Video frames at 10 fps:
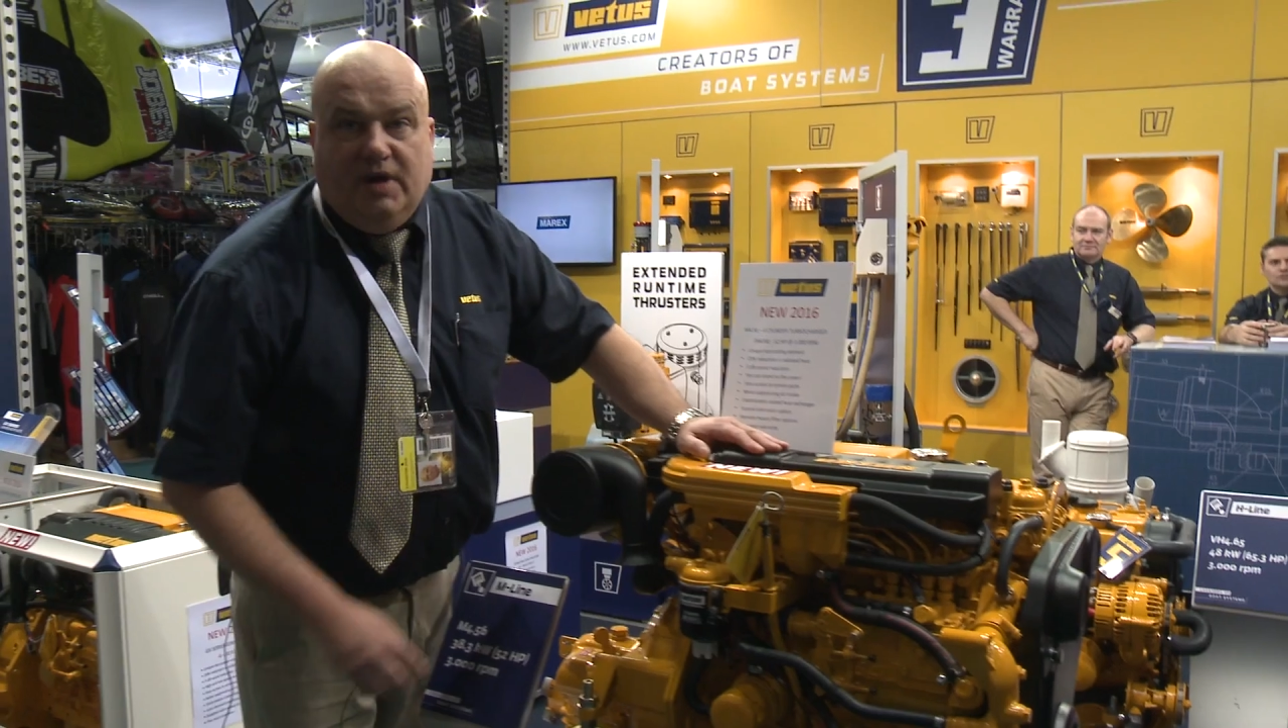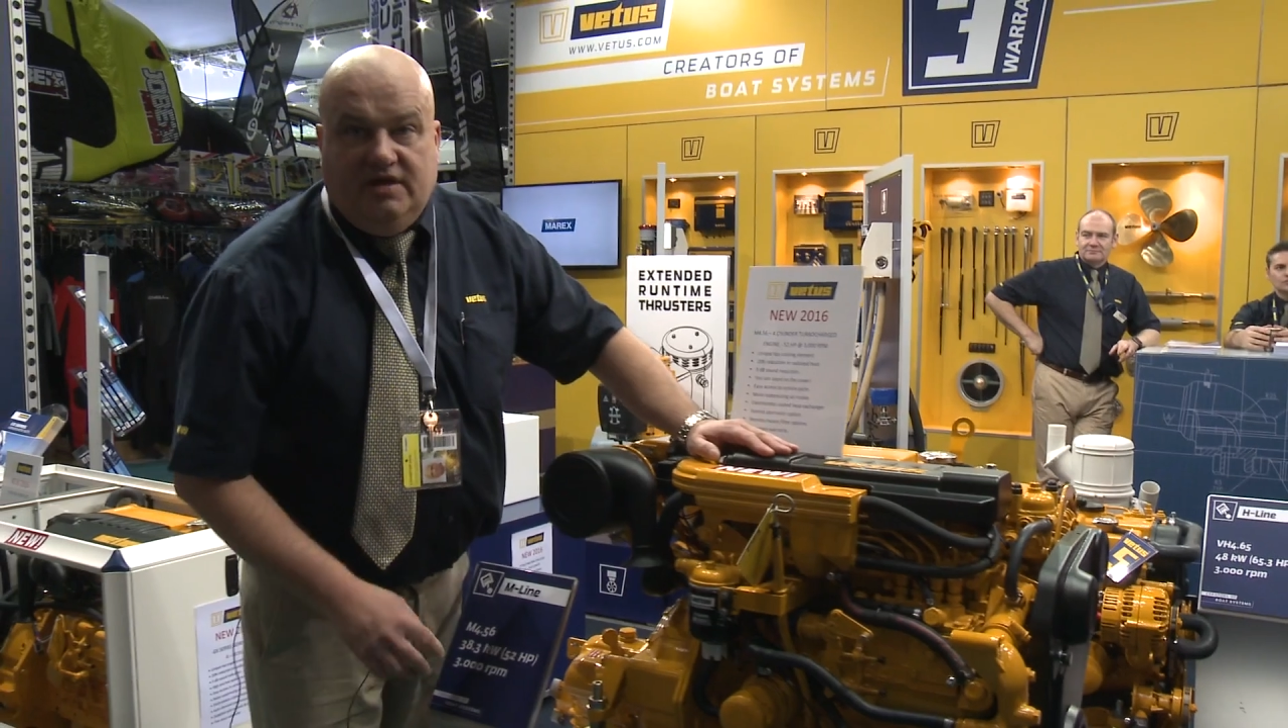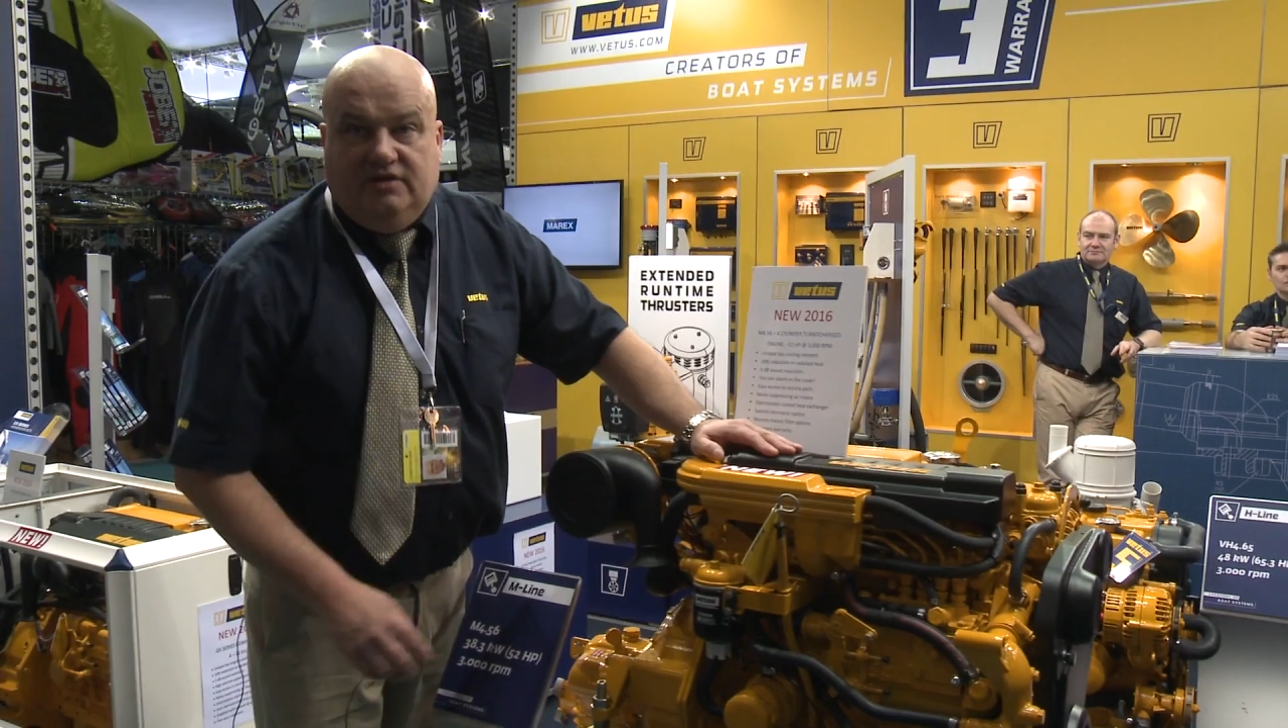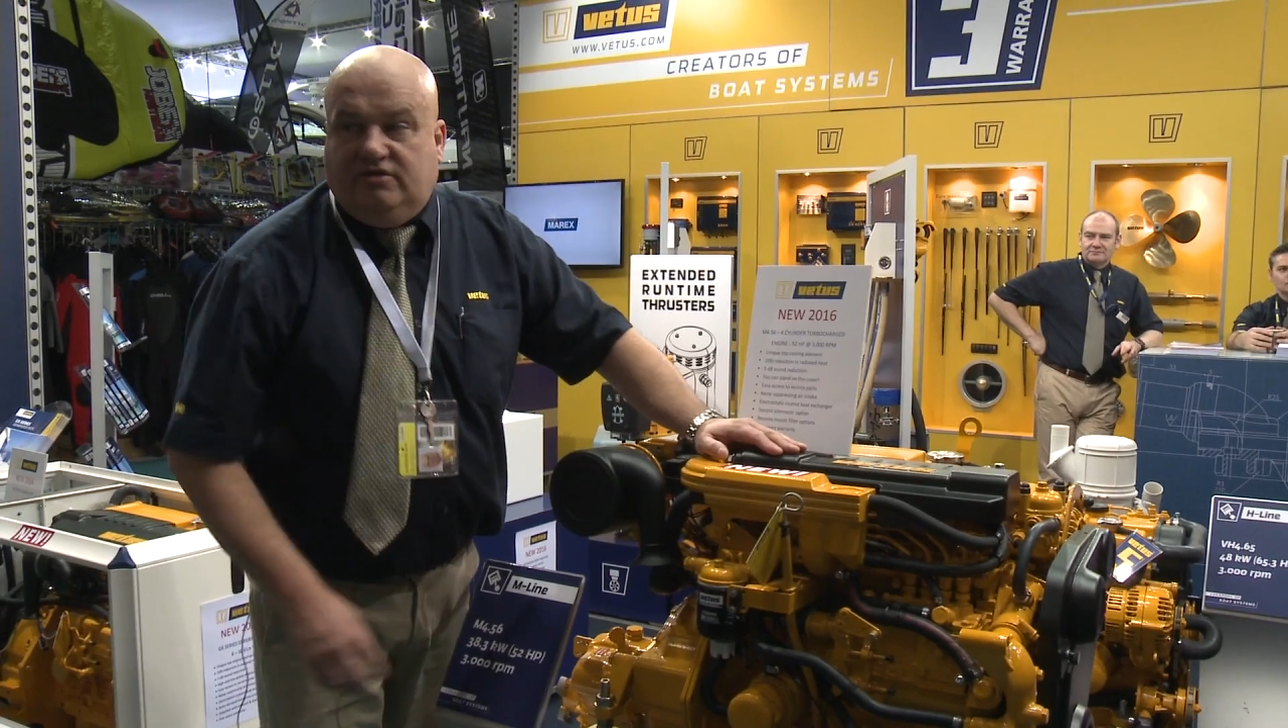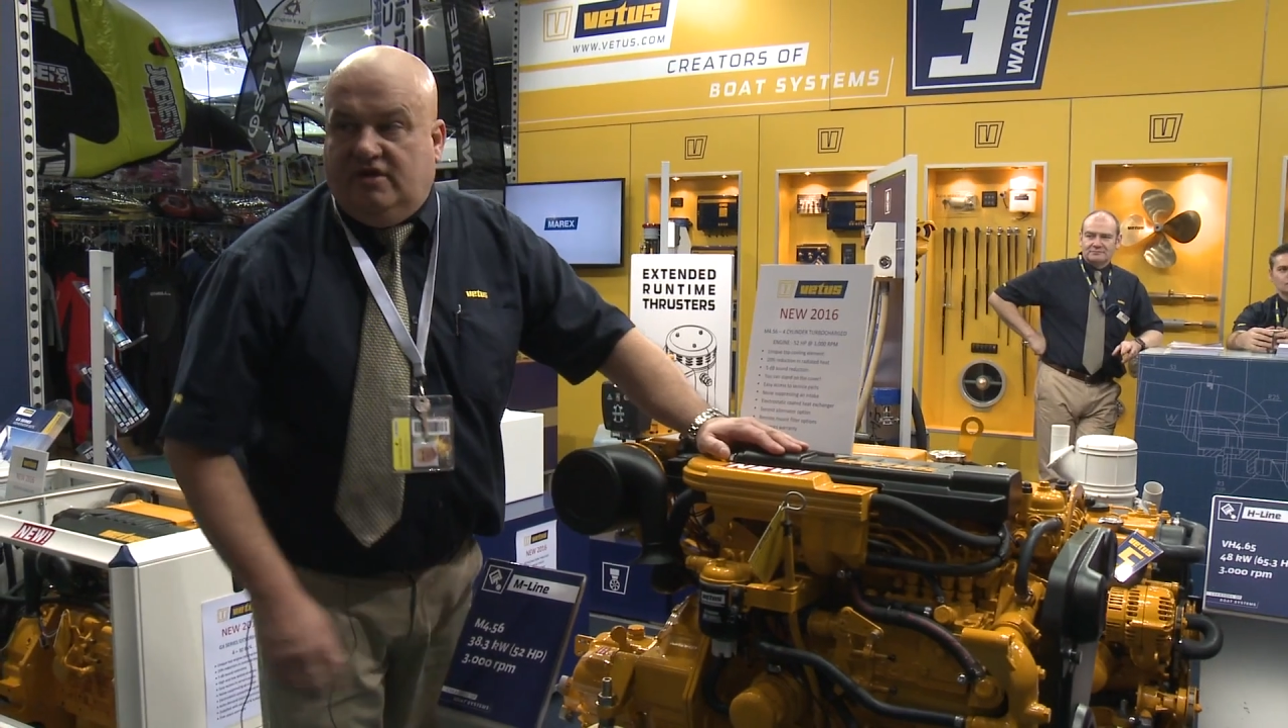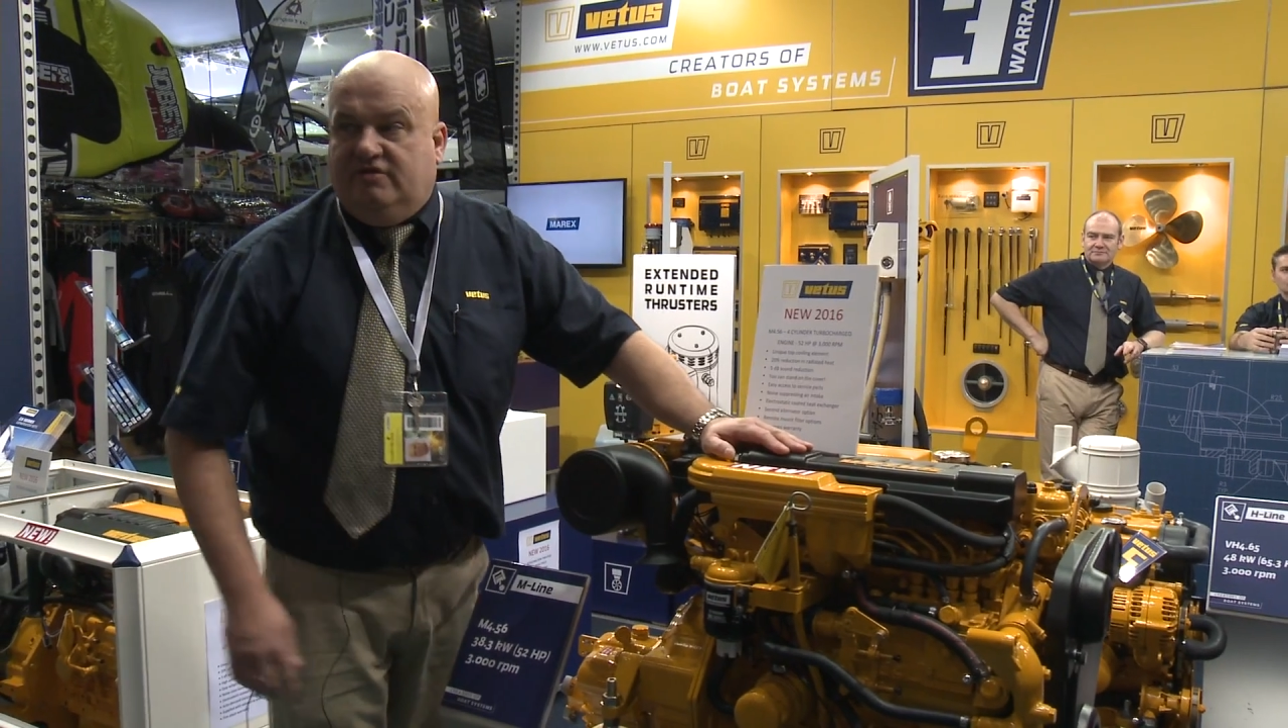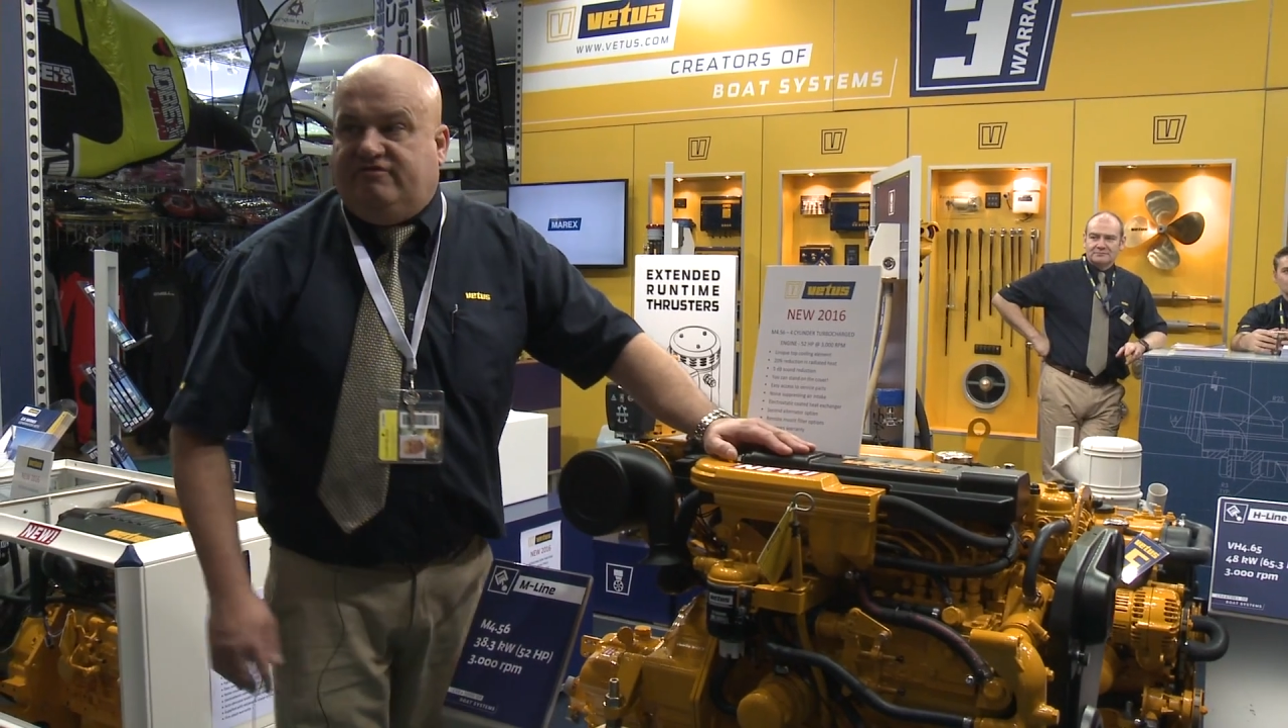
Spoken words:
bleed the